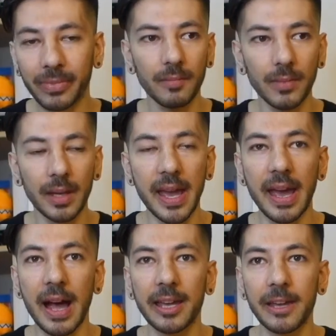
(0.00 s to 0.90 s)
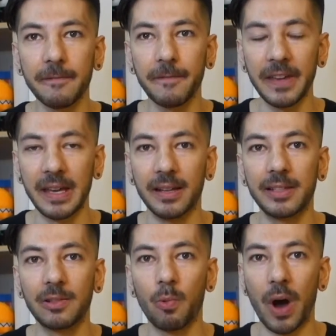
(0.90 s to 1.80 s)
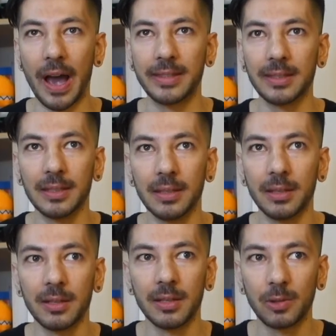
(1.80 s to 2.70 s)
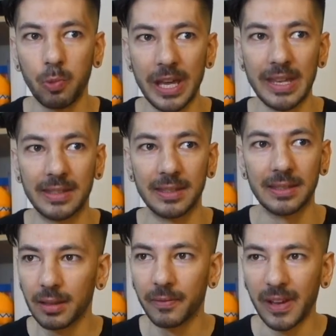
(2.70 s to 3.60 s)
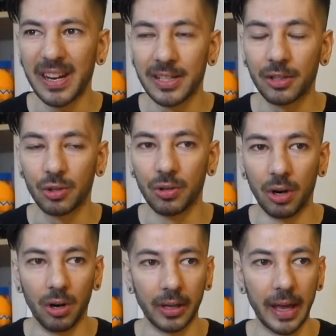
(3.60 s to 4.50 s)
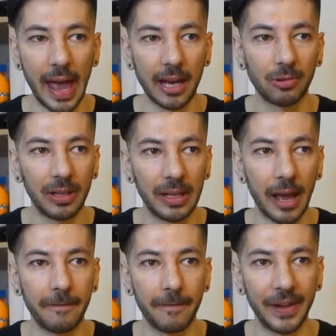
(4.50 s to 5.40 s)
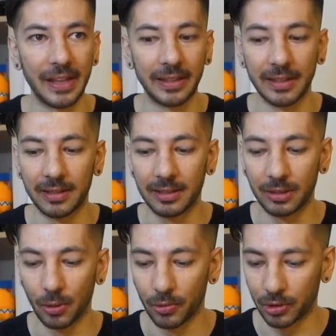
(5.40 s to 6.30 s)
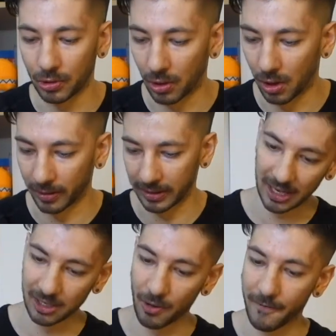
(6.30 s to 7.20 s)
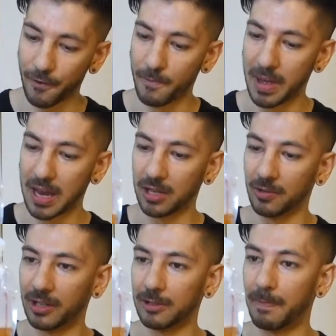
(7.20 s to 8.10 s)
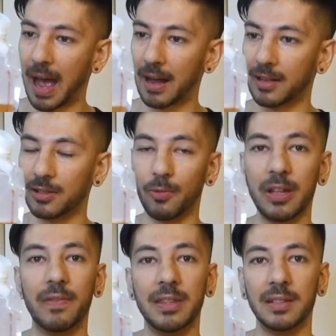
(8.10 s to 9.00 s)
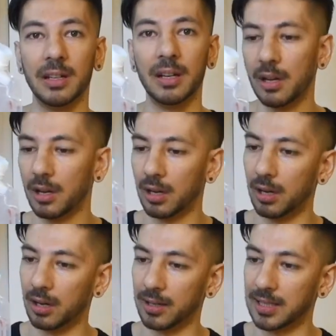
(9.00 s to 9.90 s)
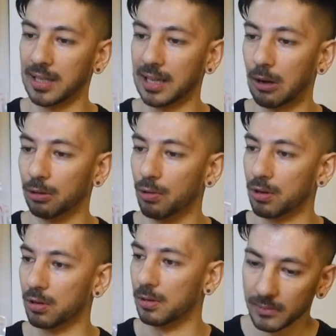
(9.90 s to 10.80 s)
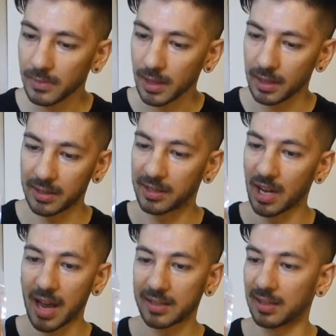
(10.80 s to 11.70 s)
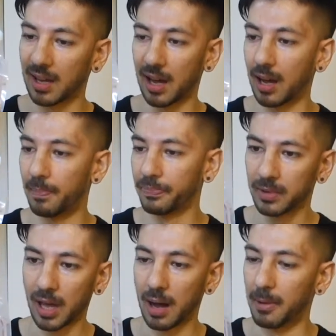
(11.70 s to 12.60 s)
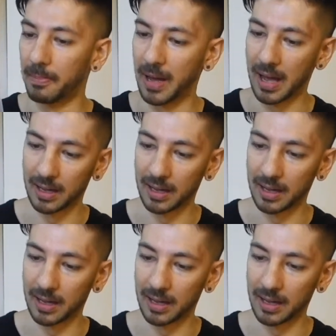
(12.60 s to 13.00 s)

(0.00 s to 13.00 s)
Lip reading: Yeah, I can feel it's quite sweet, very strong. Actually, I feel it is so strong. There's no information on this bag. There's not even the Qingdao logo. It's just a common bag.